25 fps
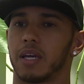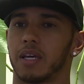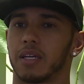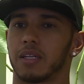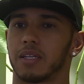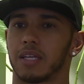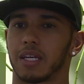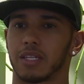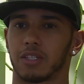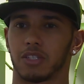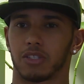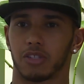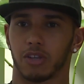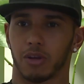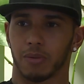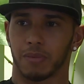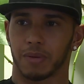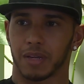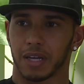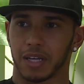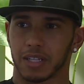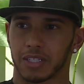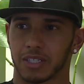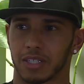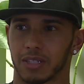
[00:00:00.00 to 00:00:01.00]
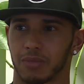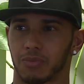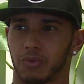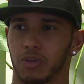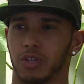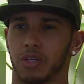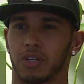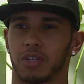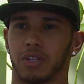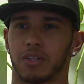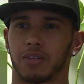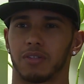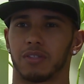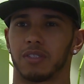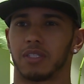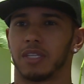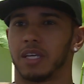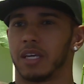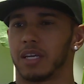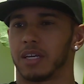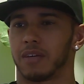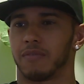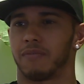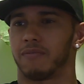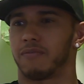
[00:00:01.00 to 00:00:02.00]
and that determination where you're going to
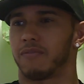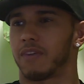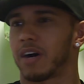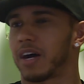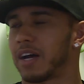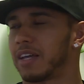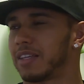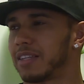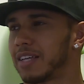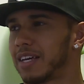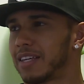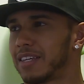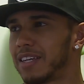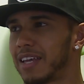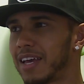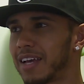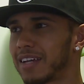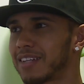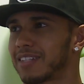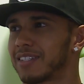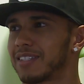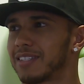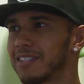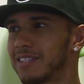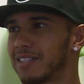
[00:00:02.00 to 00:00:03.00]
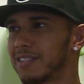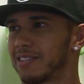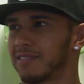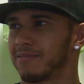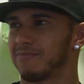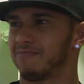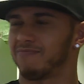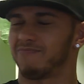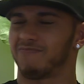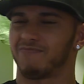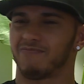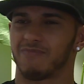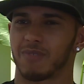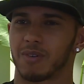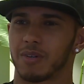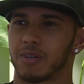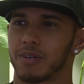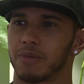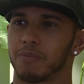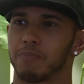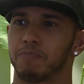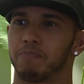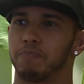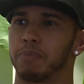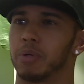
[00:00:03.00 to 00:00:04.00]
dig and find that next
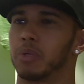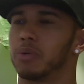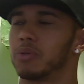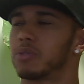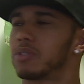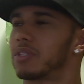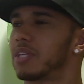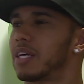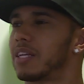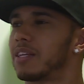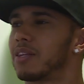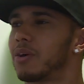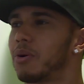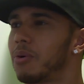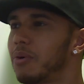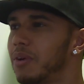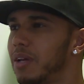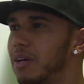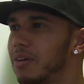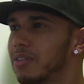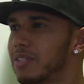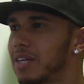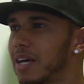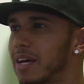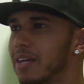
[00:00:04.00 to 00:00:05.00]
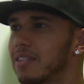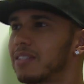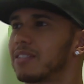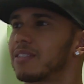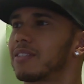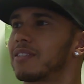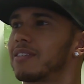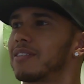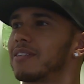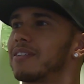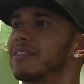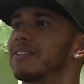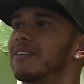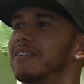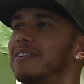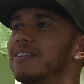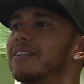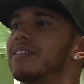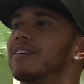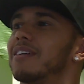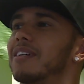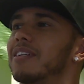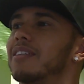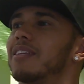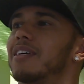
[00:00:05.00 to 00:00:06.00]
boost that no one else has. Yeah,
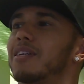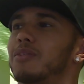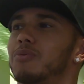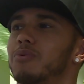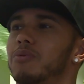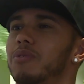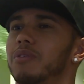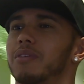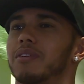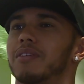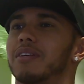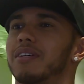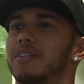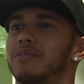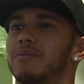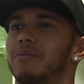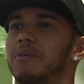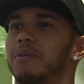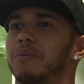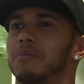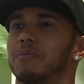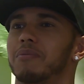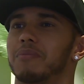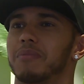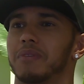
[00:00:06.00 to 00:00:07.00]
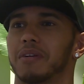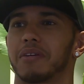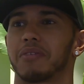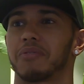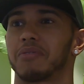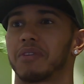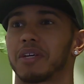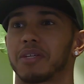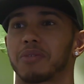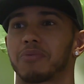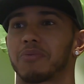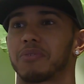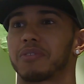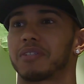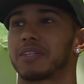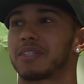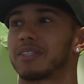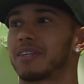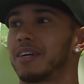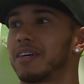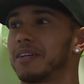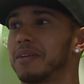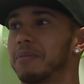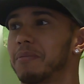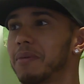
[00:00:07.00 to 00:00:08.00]
and that's what's
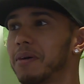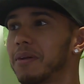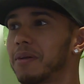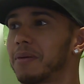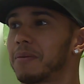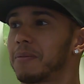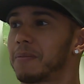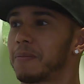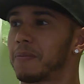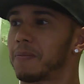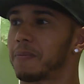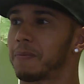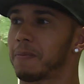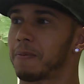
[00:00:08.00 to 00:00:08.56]
exciting about it.